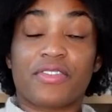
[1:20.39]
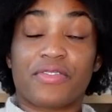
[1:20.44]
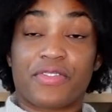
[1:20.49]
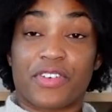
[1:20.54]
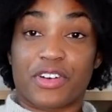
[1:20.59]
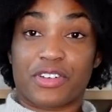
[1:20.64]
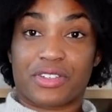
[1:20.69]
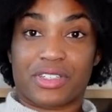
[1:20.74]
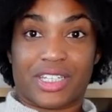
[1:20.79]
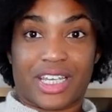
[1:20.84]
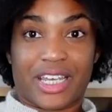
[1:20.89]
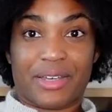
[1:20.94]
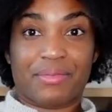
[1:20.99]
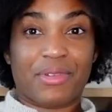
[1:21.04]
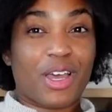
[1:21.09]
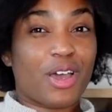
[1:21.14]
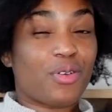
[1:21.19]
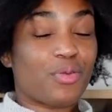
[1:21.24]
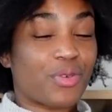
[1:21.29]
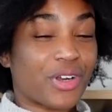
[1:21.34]
Firstly,
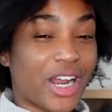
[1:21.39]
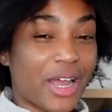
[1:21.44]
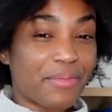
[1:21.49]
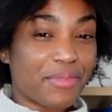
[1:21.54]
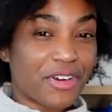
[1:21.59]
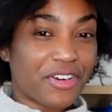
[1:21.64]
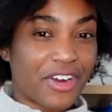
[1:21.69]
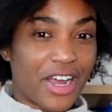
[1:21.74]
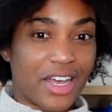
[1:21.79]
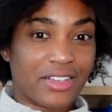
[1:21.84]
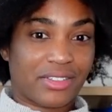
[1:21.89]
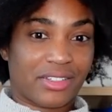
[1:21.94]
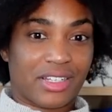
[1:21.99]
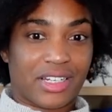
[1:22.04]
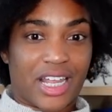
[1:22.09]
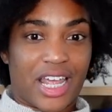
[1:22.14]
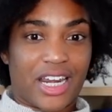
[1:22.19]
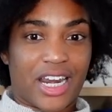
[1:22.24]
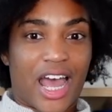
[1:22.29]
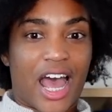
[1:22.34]
when I
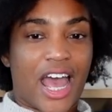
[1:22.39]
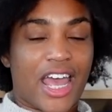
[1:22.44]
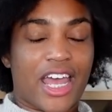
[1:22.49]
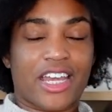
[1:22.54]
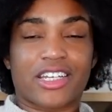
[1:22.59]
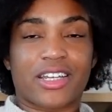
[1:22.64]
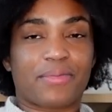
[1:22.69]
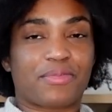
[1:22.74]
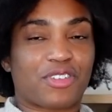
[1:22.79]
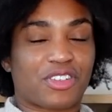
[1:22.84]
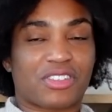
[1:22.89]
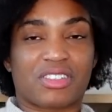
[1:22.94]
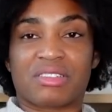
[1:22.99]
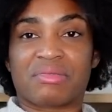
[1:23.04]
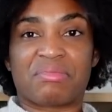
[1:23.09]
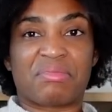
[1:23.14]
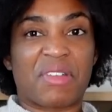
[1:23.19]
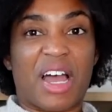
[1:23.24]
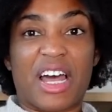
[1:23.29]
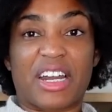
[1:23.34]
procrastinate, I end up just
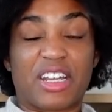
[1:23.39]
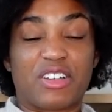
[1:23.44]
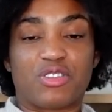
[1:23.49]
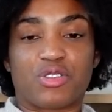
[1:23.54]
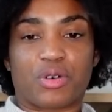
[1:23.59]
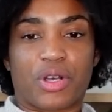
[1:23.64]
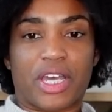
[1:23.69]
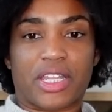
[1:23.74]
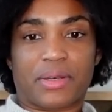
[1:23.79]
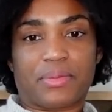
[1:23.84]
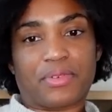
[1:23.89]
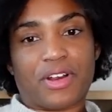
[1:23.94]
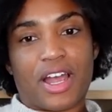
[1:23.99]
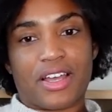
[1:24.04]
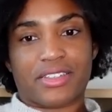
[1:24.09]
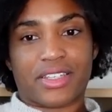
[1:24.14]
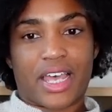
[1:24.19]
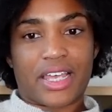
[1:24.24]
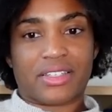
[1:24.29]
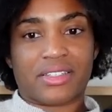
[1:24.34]
not enjoying the
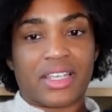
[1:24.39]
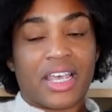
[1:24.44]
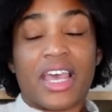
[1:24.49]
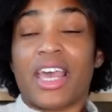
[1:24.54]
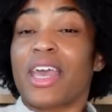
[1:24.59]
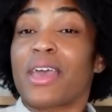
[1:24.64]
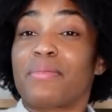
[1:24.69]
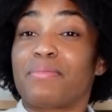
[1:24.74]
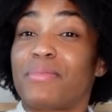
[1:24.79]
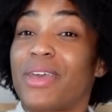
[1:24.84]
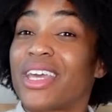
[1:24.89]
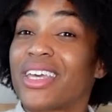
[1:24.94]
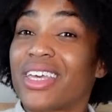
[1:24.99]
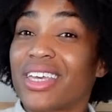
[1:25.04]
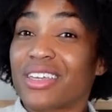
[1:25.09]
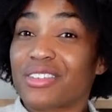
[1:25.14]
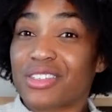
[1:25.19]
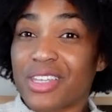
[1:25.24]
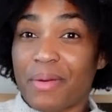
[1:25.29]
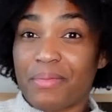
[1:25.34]
process. Making
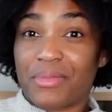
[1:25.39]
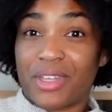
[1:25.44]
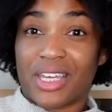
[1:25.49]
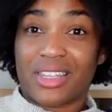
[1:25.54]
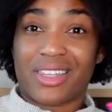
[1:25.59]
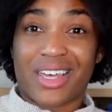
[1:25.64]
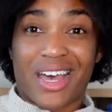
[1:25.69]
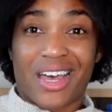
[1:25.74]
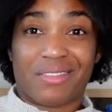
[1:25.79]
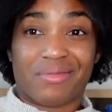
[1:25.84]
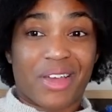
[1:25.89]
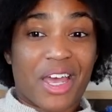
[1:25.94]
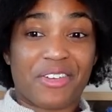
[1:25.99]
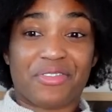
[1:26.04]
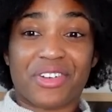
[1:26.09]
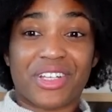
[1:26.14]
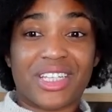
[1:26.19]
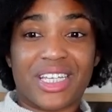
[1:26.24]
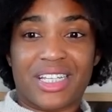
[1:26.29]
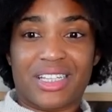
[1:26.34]
is something that I
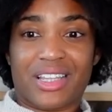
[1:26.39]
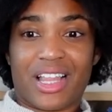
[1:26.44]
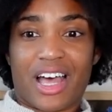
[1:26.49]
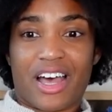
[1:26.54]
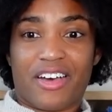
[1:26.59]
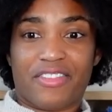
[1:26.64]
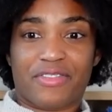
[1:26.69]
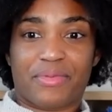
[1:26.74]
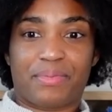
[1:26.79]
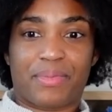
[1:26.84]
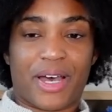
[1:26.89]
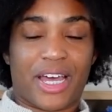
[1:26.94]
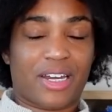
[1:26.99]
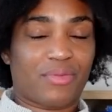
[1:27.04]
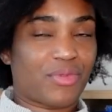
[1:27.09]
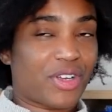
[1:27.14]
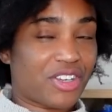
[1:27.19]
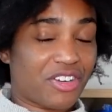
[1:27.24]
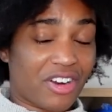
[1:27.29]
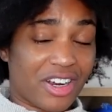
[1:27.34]
really love, but
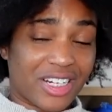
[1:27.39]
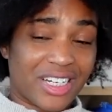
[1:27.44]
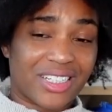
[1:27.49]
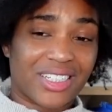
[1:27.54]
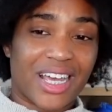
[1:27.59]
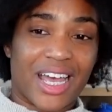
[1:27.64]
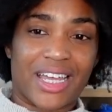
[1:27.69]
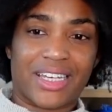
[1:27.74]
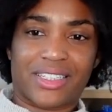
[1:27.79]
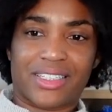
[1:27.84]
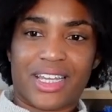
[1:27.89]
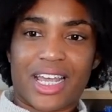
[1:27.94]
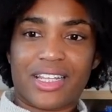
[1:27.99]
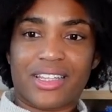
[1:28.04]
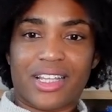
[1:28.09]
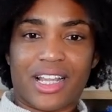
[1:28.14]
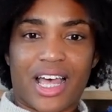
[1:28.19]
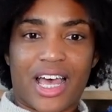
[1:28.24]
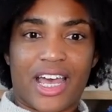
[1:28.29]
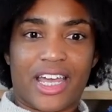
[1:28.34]
when you're on a tight
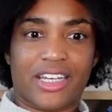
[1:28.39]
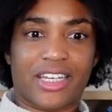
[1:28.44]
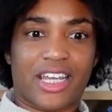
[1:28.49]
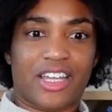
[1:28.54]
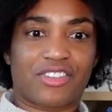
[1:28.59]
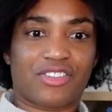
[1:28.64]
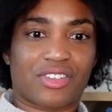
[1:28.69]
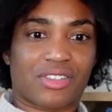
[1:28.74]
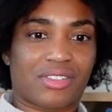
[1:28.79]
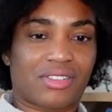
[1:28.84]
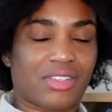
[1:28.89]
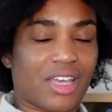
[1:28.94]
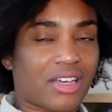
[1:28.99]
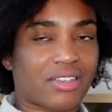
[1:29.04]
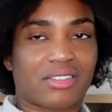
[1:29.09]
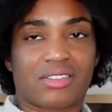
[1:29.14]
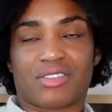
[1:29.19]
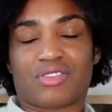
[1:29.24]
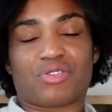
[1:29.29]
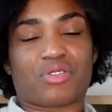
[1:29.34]
deadline, it just
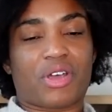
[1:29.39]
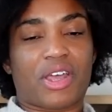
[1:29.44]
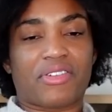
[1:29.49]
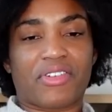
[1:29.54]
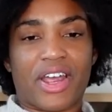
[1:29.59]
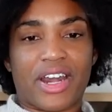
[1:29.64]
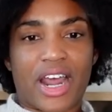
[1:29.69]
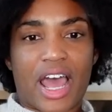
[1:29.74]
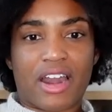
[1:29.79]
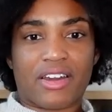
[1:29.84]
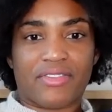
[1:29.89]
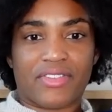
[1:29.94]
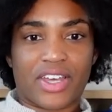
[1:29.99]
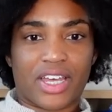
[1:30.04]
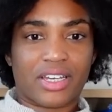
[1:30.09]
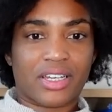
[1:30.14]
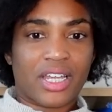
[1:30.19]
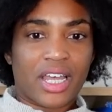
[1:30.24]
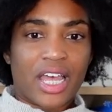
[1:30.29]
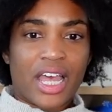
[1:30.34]
sucks the joy right out of
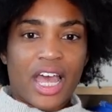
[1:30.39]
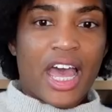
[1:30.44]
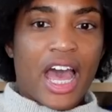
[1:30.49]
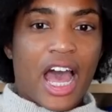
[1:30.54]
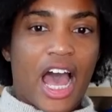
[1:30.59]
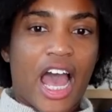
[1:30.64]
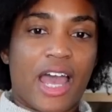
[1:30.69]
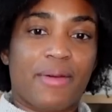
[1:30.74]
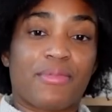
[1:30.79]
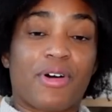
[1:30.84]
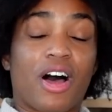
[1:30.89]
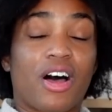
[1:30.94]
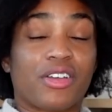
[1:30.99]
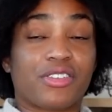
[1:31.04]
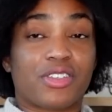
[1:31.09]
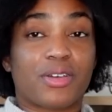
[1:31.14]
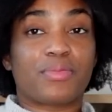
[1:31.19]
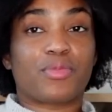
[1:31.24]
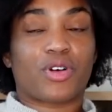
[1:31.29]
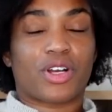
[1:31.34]
it. I'm
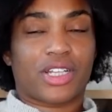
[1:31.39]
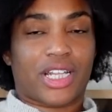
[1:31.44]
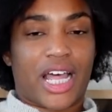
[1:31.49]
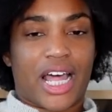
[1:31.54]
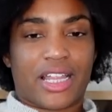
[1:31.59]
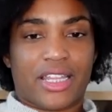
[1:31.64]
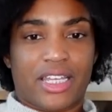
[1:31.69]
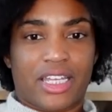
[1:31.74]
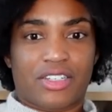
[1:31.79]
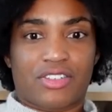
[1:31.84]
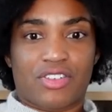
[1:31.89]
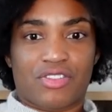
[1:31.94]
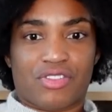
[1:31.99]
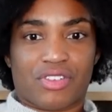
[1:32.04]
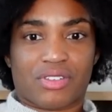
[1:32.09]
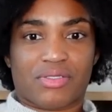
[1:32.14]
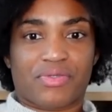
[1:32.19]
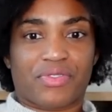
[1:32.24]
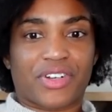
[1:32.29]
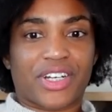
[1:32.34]
also more likely to
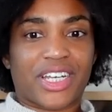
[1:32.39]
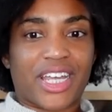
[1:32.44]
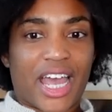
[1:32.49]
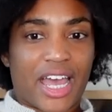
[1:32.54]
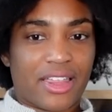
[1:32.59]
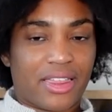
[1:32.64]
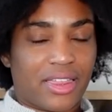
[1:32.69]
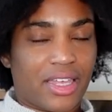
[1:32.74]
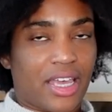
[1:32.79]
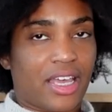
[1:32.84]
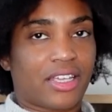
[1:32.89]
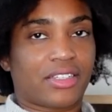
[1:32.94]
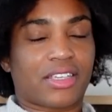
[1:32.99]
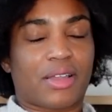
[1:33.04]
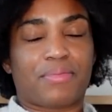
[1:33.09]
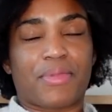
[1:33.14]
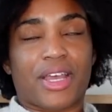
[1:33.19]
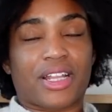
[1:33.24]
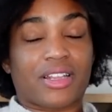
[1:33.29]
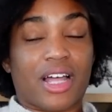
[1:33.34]
just forget things
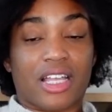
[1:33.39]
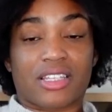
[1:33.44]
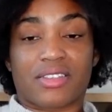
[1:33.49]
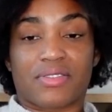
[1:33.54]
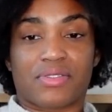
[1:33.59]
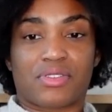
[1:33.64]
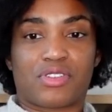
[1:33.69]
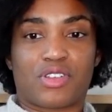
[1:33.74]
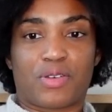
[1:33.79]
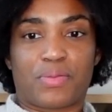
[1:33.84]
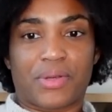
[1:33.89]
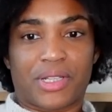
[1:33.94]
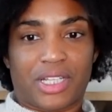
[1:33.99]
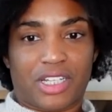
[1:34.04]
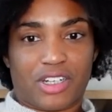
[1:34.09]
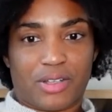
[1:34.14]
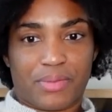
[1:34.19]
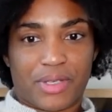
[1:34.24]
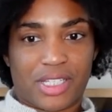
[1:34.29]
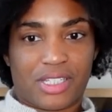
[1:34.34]
and make lots of stupid
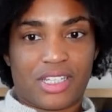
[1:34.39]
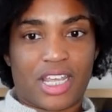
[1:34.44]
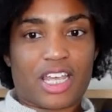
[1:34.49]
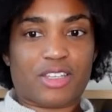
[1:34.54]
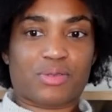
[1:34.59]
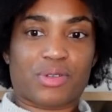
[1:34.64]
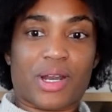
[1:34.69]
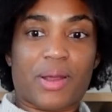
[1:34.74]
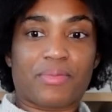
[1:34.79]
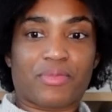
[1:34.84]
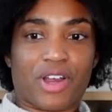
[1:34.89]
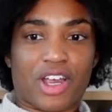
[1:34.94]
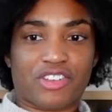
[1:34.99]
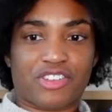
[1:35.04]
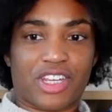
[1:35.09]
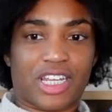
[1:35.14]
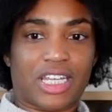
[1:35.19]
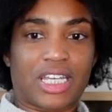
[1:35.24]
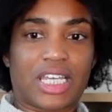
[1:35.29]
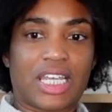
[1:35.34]
little mistakes when I'm
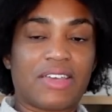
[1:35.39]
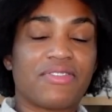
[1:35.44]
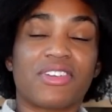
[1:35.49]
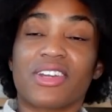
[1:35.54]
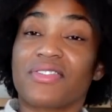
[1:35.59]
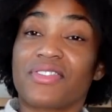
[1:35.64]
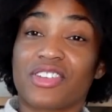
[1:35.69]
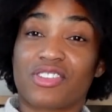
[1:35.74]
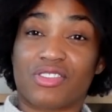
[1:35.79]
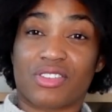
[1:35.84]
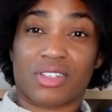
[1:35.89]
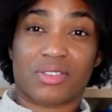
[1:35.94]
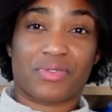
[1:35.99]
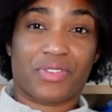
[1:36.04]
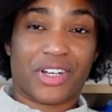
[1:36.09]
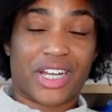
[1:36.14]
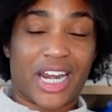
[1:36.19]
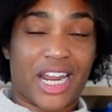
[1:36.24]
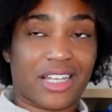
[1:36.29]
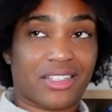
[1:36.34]
rushing, even if it's just
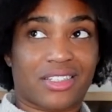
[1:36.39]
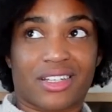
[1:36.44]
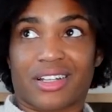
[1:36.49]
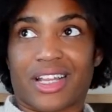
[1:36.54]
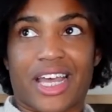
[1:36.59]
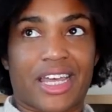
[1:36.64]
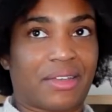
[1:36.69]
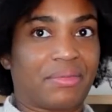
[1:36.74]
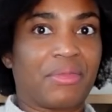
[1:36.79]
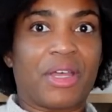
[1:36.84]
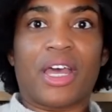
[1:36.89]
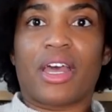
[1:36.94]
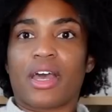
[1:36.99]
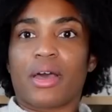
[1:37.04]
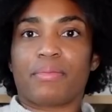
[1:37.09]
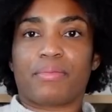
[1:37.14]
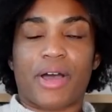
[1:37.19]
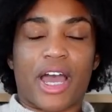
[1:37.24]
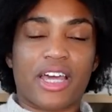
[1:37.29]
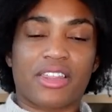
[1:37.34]
forgetting to
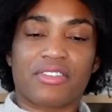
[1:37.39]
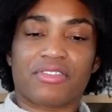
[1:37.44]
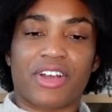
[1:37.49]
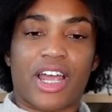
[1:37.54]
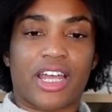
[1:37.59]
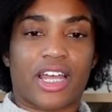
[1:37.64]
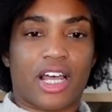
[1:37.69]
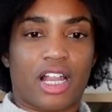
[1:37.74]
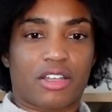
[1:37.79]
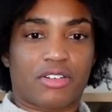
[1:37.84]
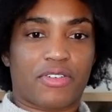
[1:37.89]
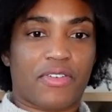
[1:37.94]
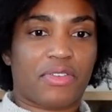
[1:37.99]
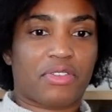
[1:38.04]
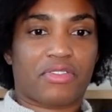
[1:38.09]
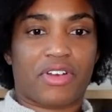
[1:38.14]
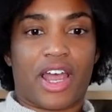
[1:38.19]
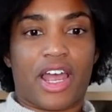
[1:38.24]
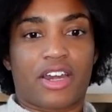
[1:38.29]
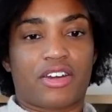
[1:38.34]
buy the right color of
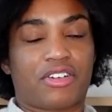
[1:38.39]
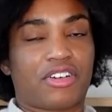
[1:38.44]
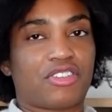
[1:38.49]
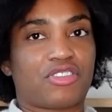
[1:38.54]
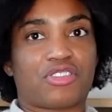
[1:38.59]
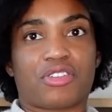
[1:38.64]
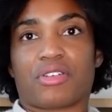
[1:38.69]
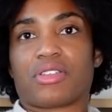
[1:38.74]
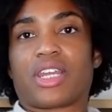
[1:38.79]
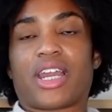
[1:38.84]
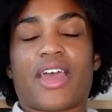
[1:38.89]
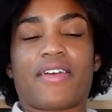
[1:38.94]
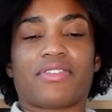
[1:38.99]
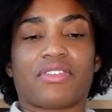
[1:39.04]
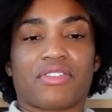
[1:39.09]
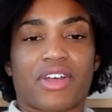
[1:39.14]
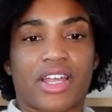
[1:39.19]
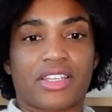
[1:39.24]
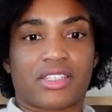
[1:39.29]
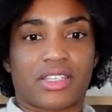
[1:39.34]
thread or ensure that I have
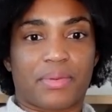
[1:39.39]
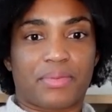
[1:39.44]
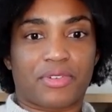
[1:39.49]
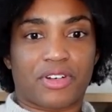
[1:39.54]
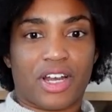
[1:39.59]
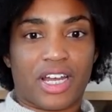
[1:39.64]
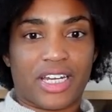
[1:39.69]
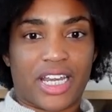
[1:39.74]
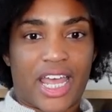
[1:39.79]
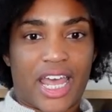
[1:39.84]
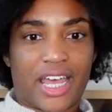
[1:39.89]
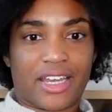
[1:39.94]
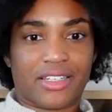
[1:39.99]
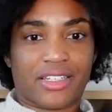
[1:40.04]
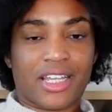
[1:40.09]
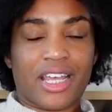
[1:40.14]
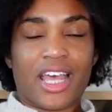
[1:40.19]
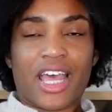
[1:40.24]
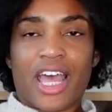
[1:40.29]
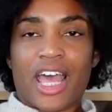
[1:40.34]
the right zipper on hand.